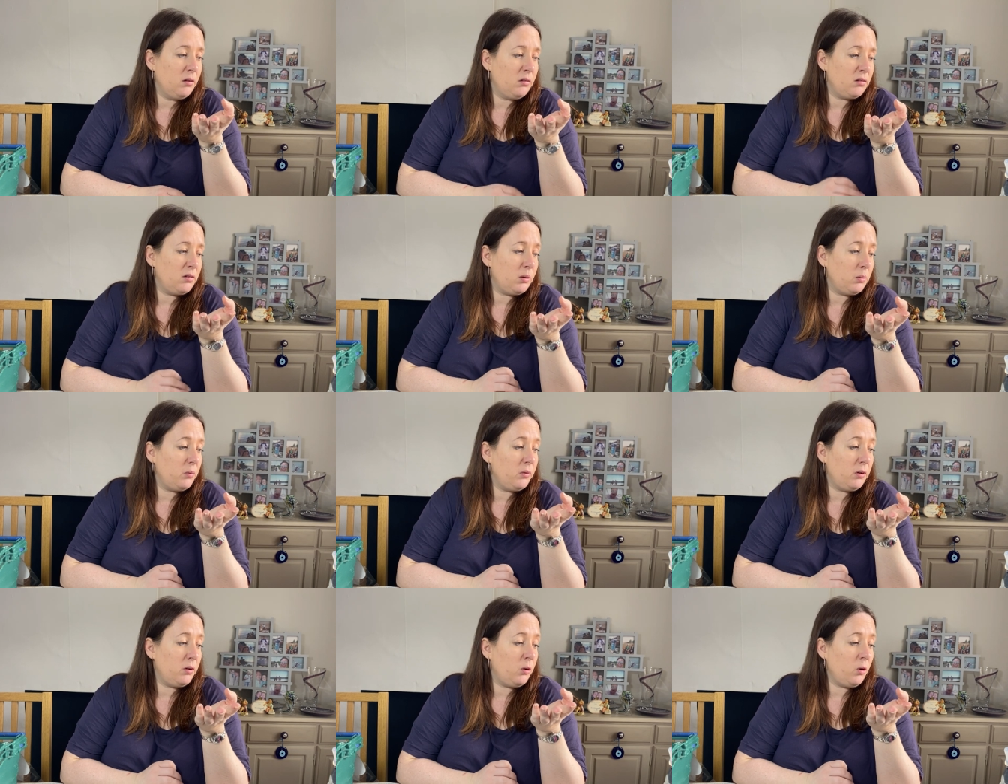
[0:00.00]

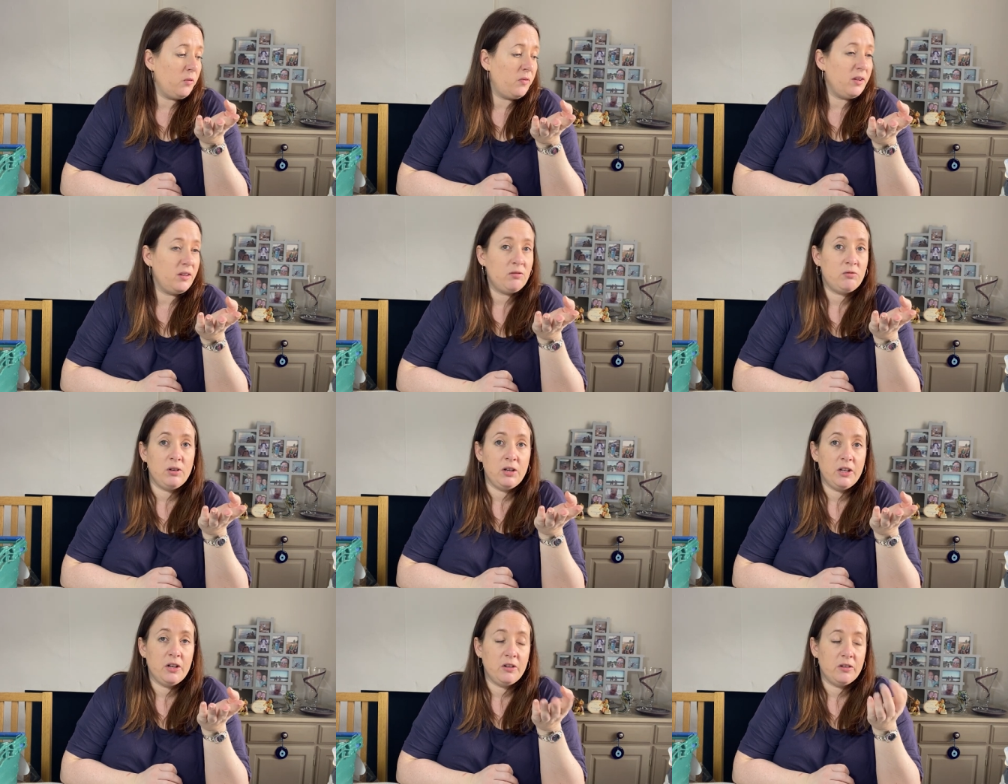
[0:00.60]
some, a lot of it's
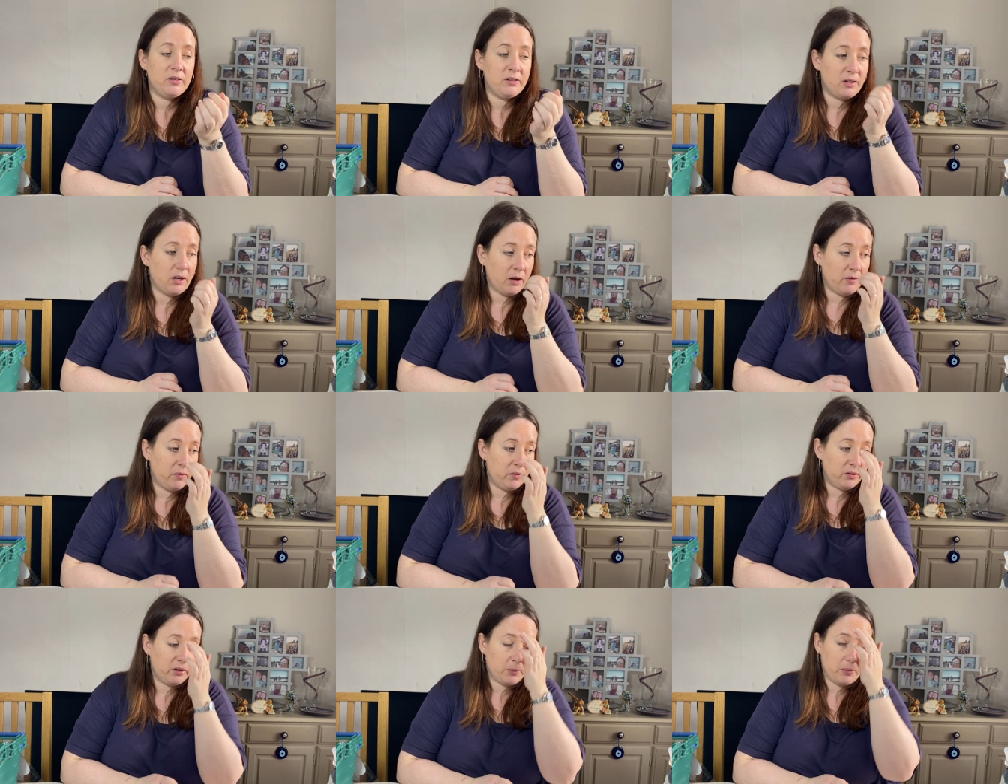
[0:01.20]
really good
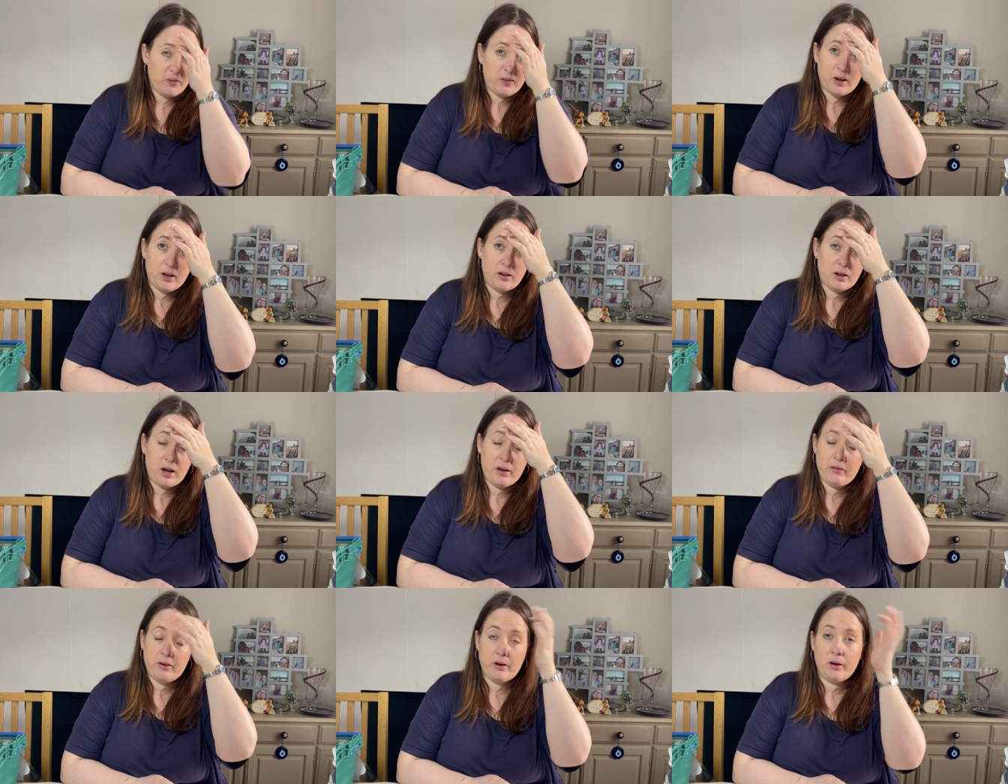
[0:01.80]
stuff. Some of it I
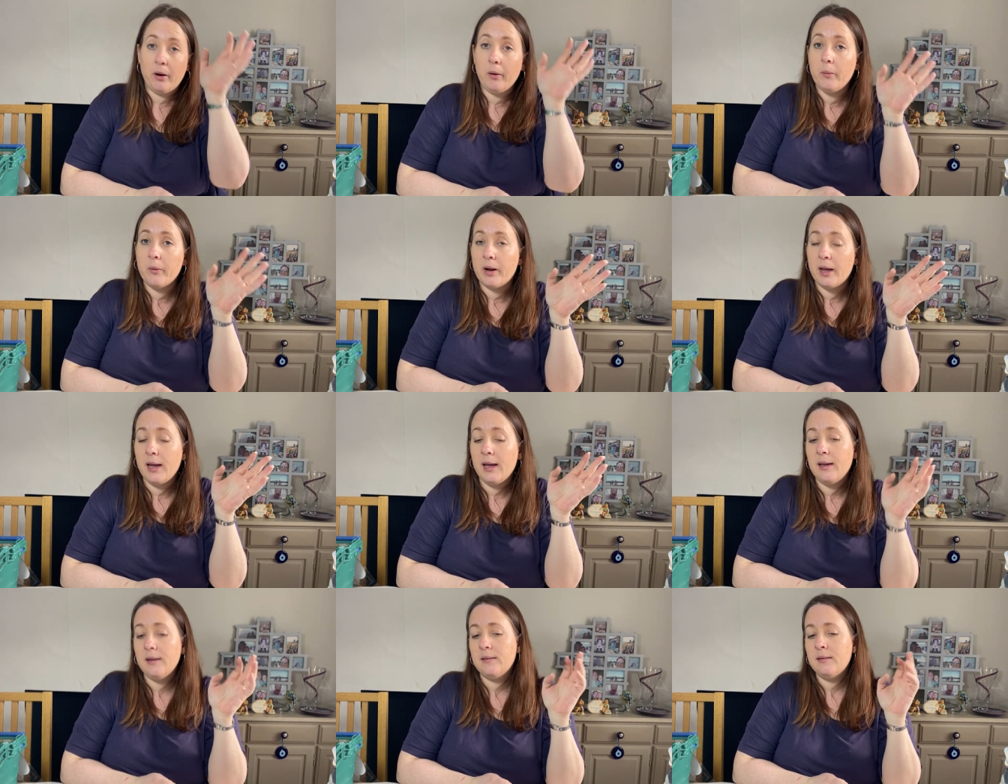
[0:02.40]
don't even know what
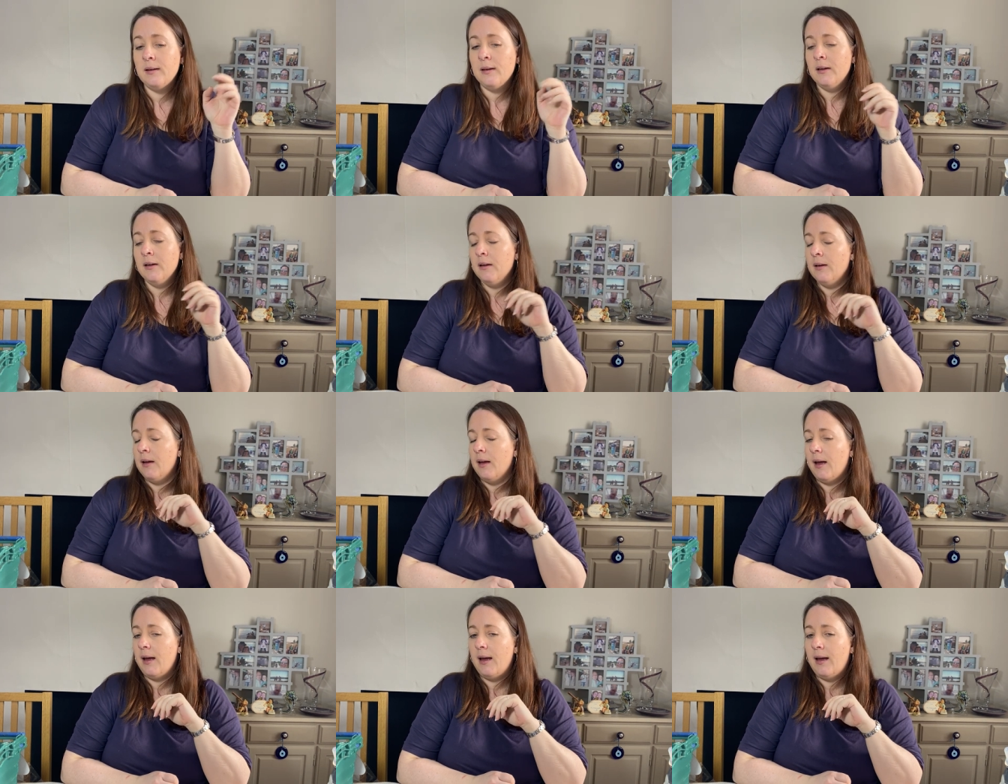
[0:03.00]
it is,
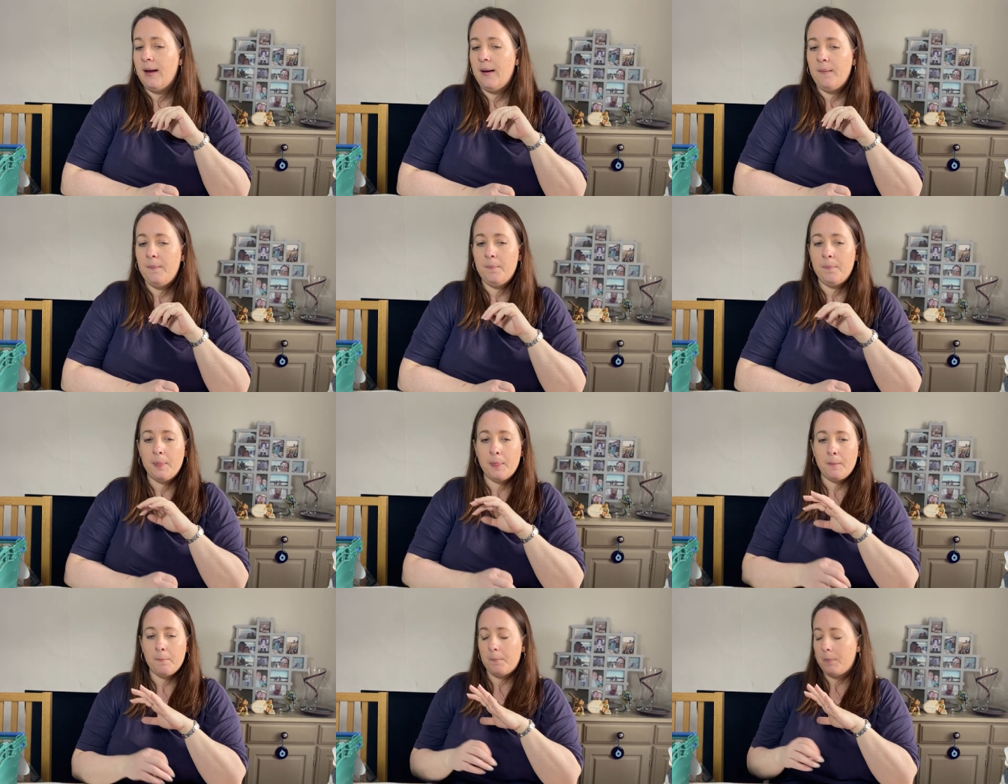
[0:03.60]

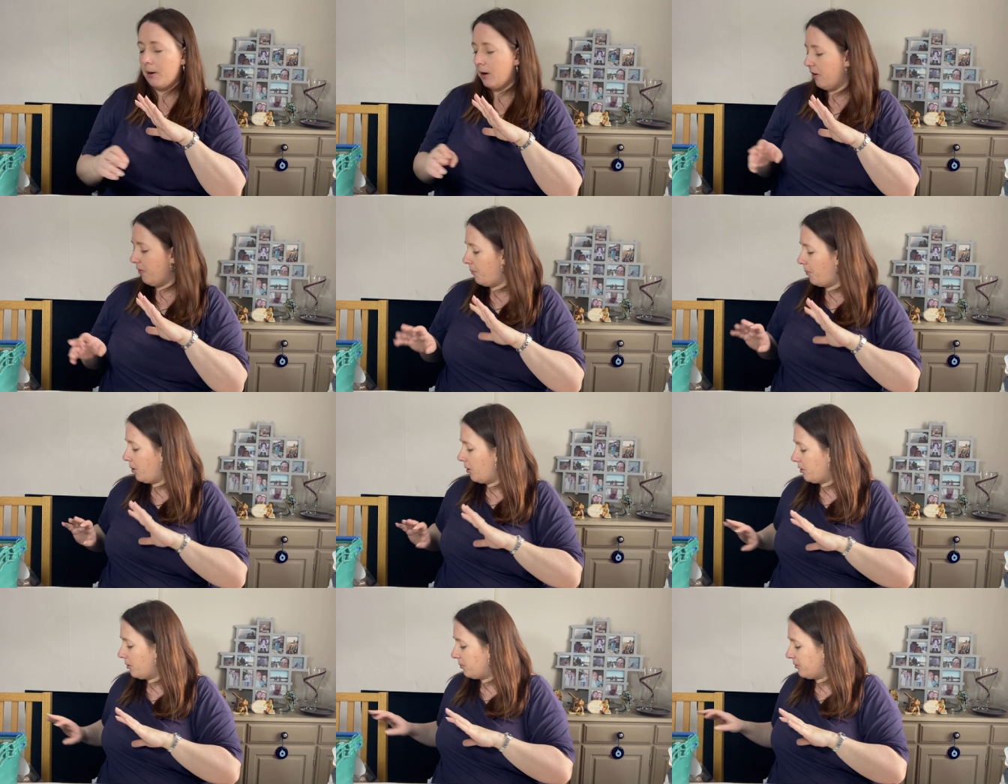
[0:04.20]
um, but
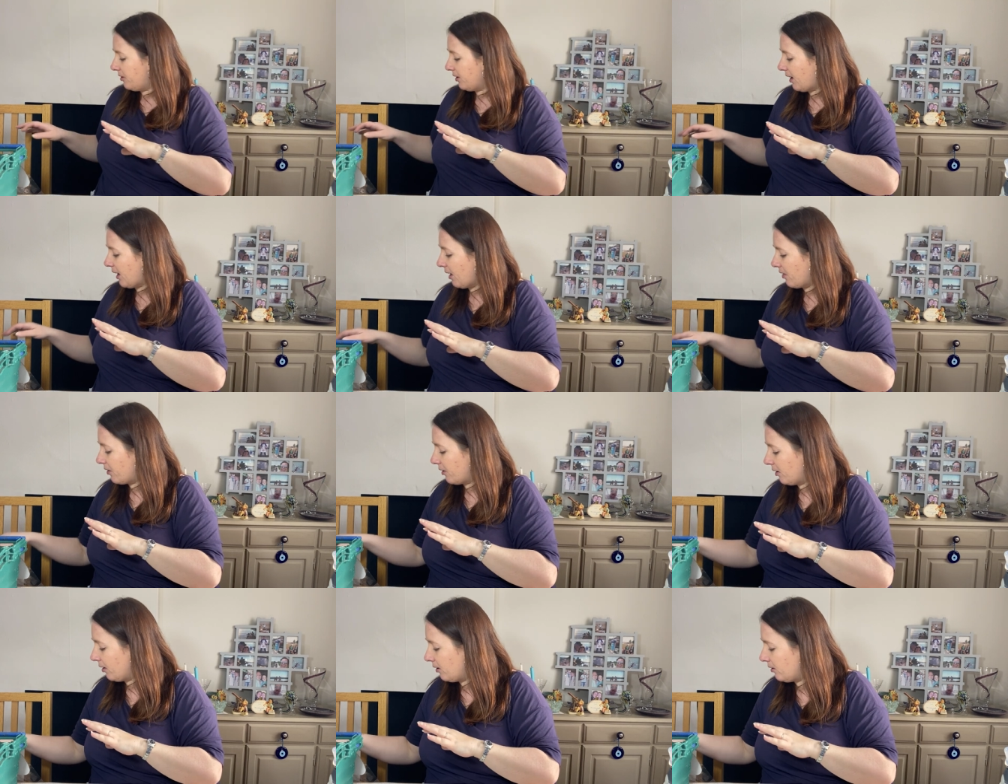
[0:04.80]
I've put them
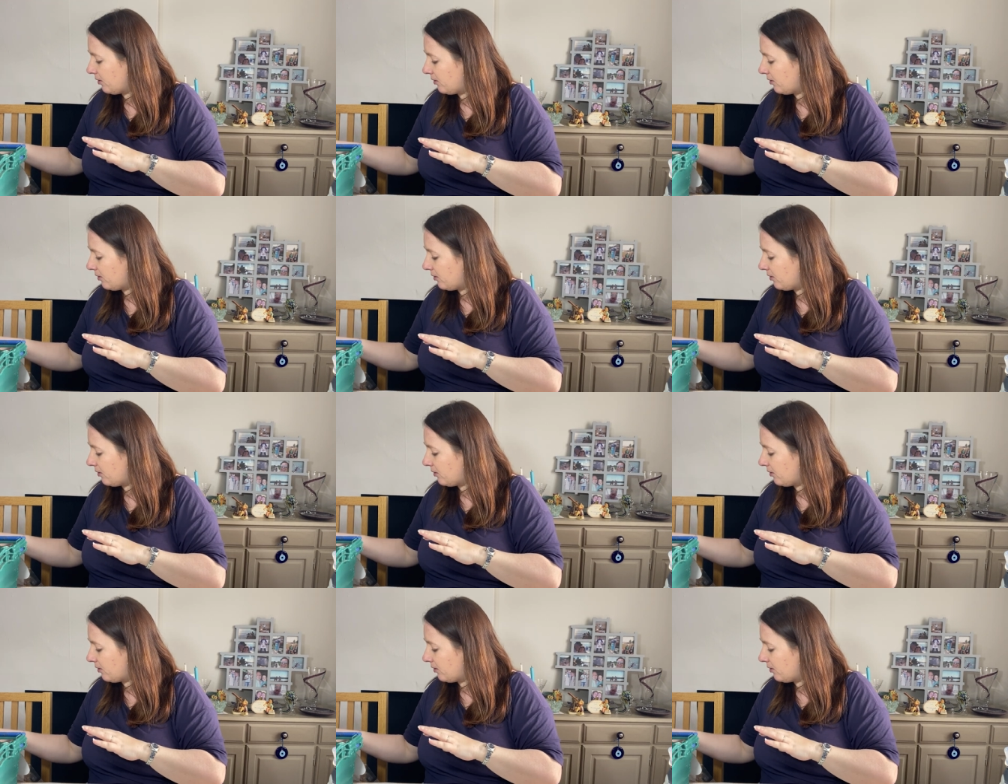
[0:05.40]
together.